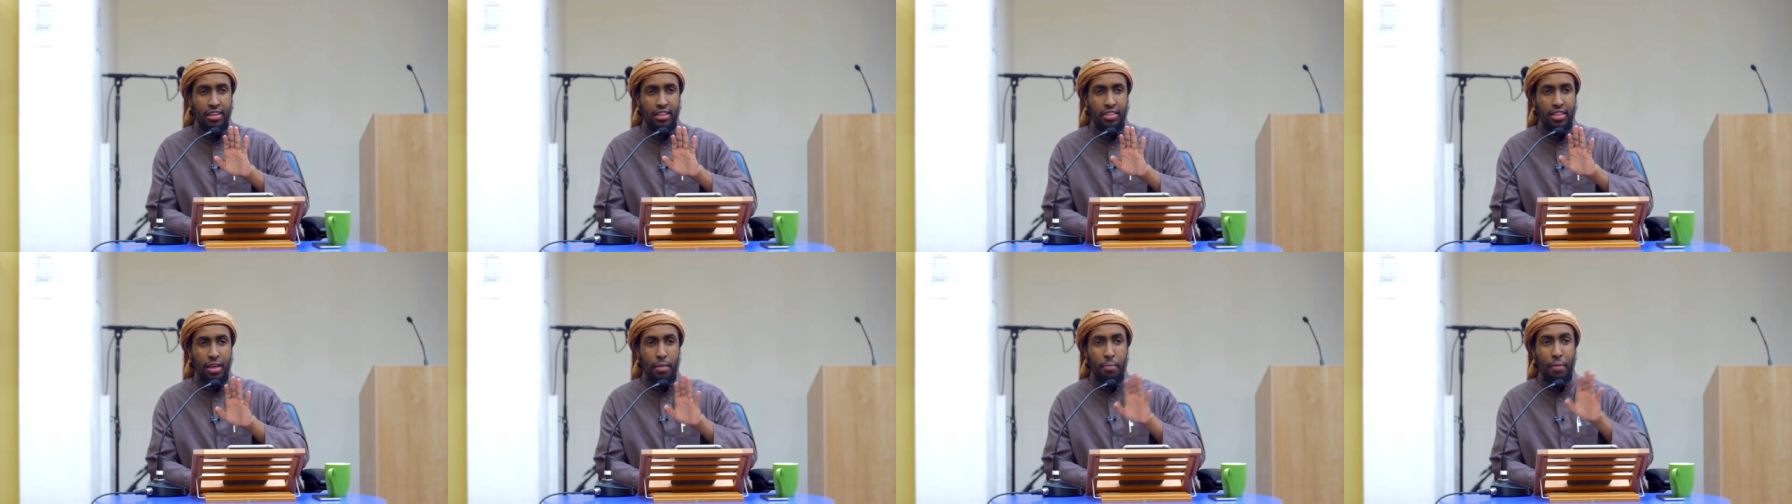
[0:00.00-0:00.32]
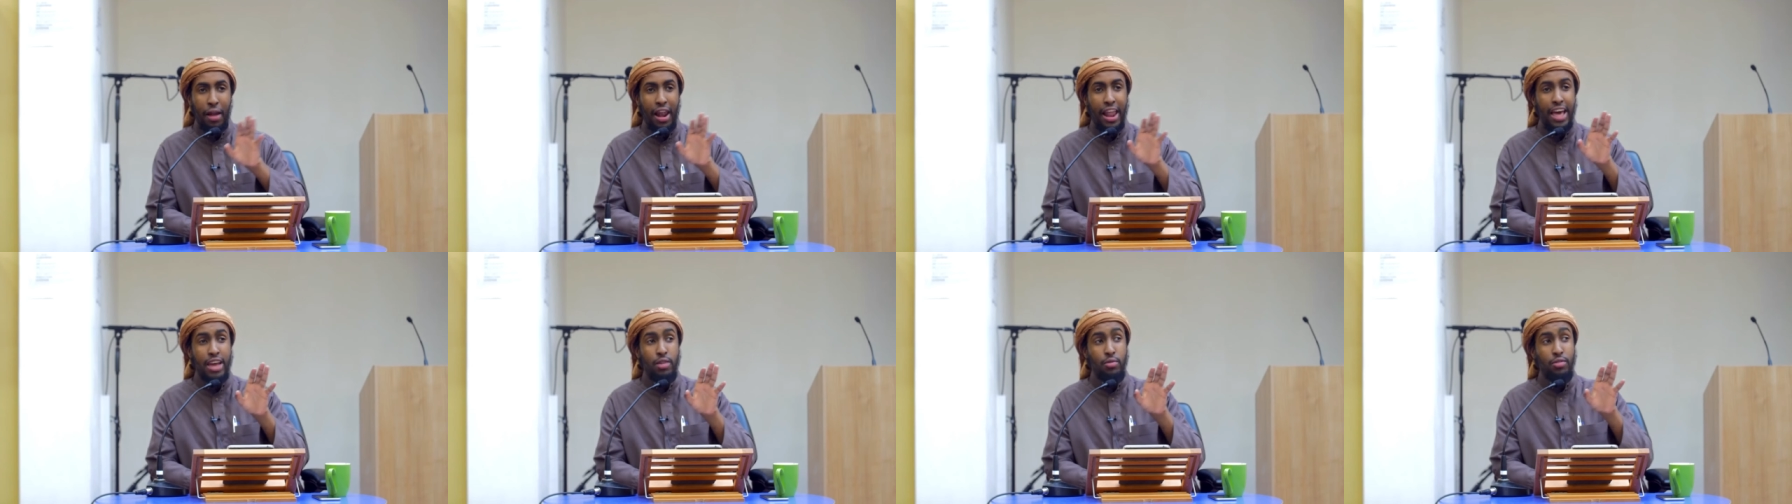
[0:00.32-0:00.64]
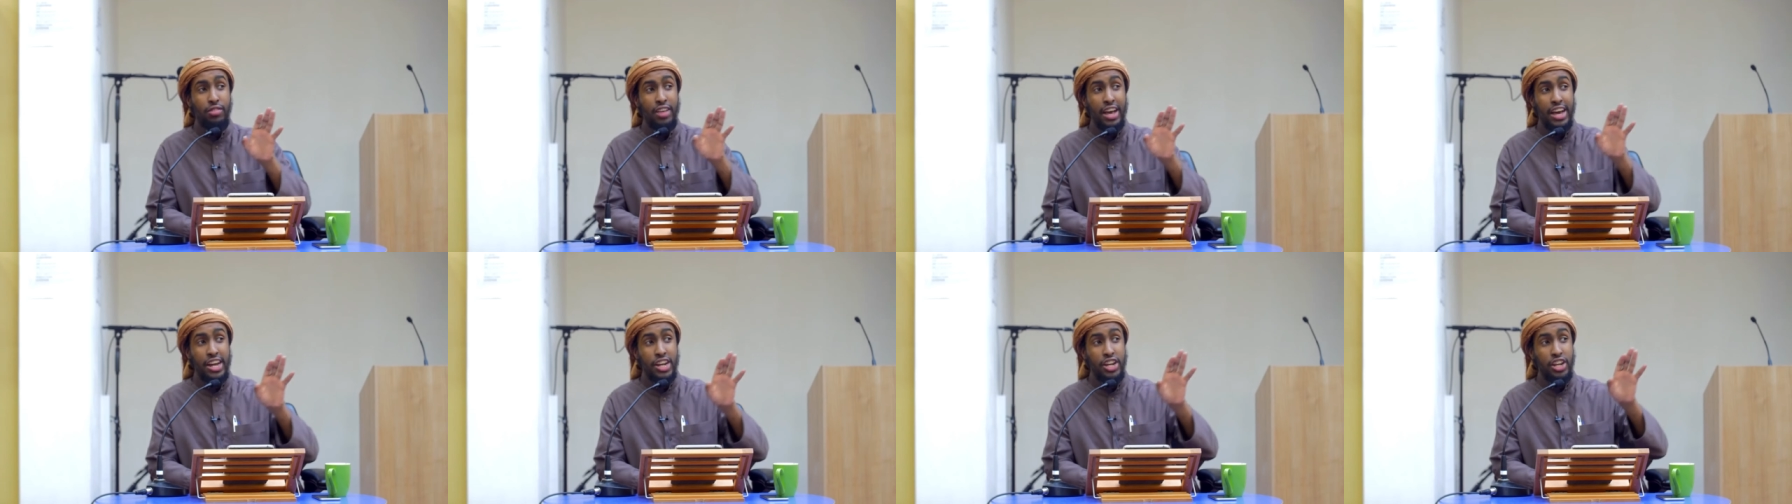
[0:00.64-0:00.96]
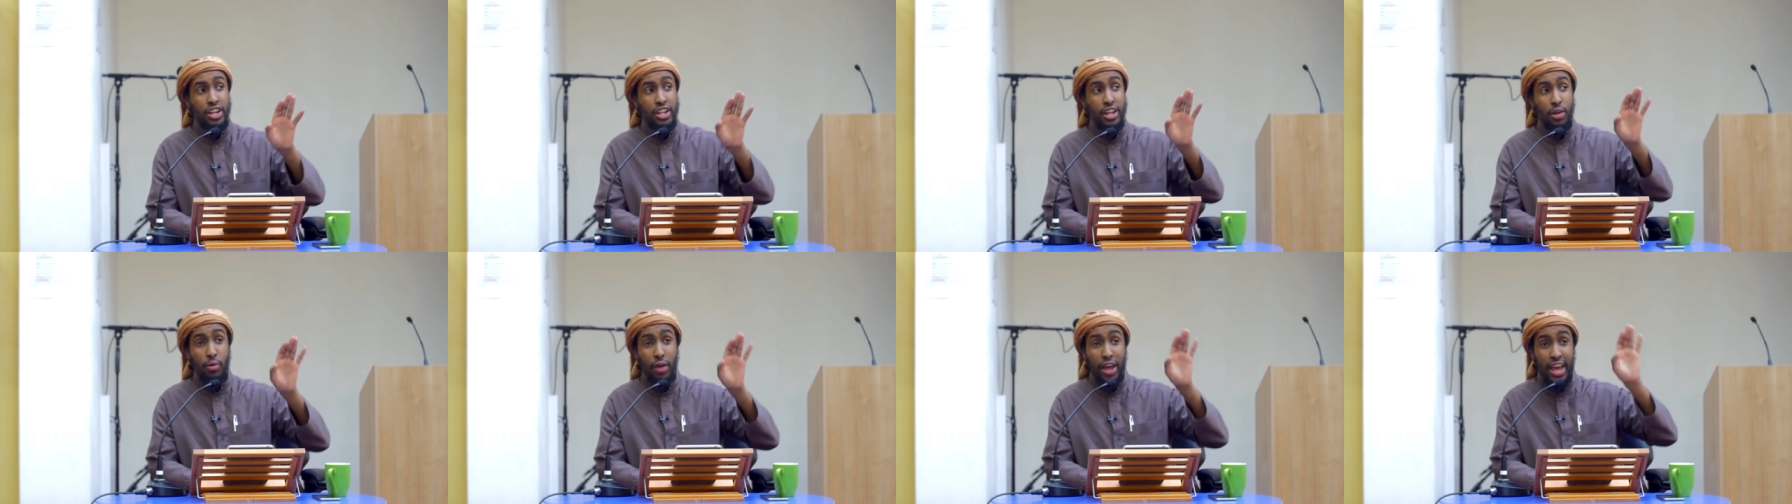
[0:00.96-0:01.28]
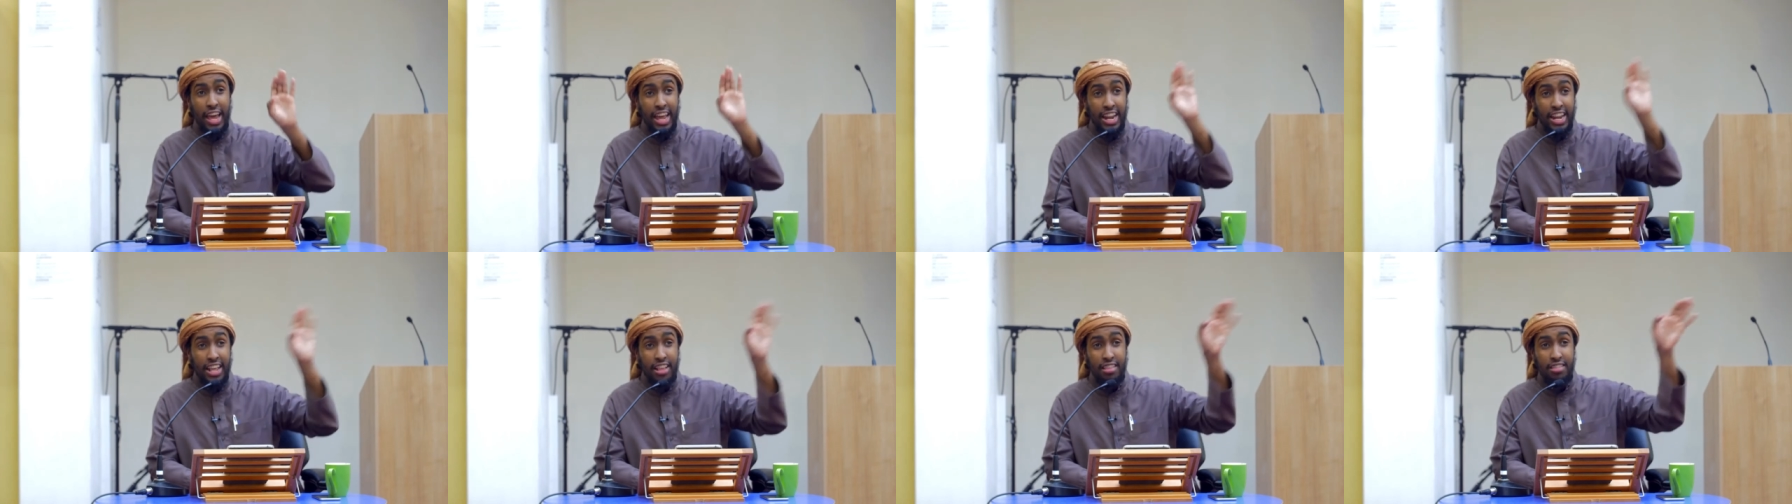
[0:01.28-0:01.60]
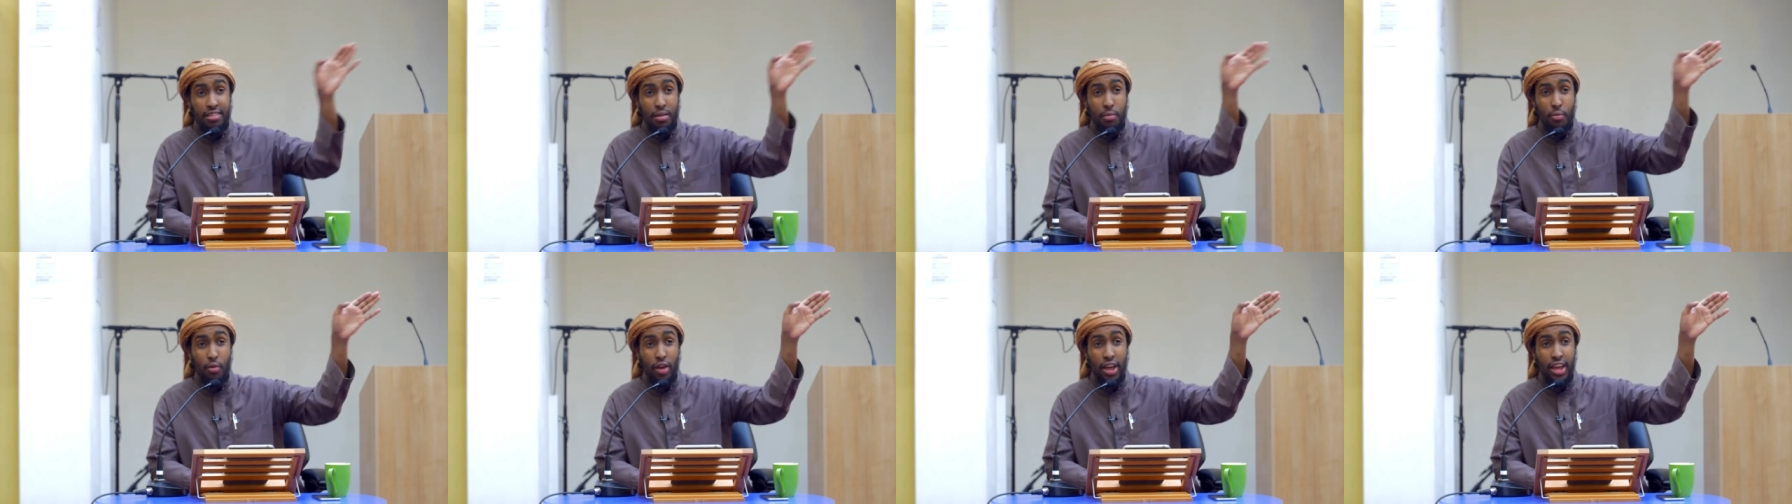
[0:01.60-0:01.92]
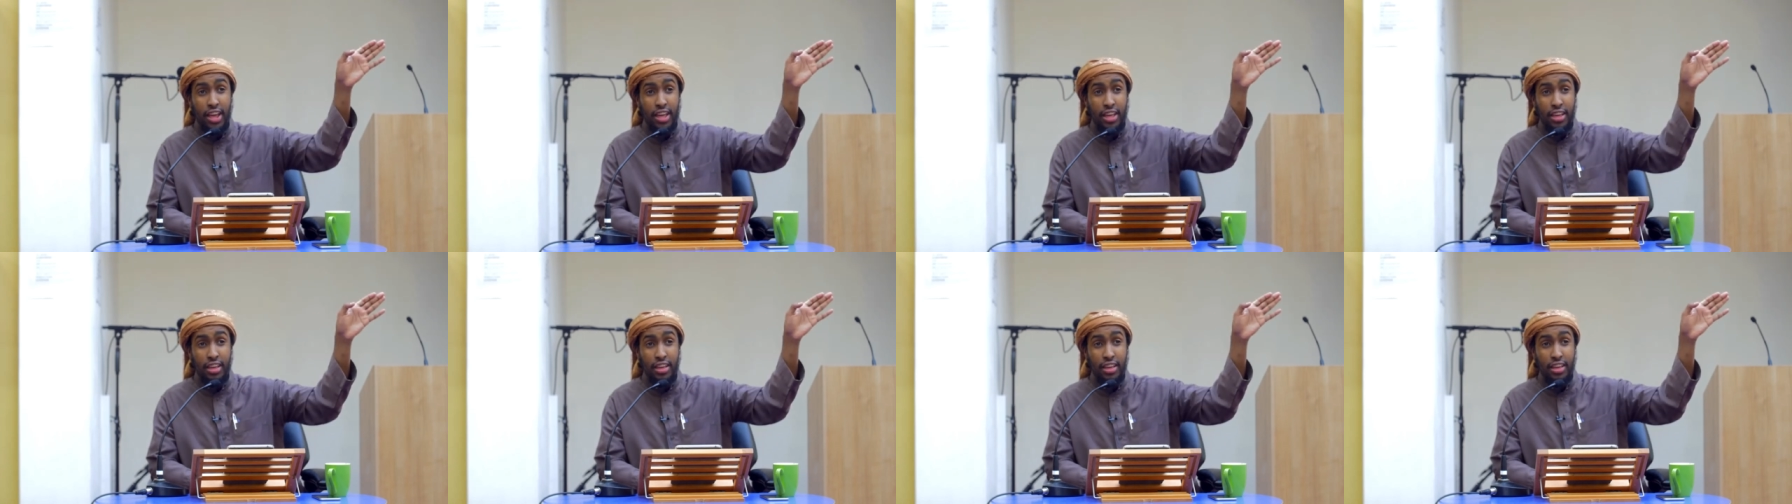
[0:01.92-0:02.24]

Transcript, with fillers: Their plan was actually they were heading somewhere.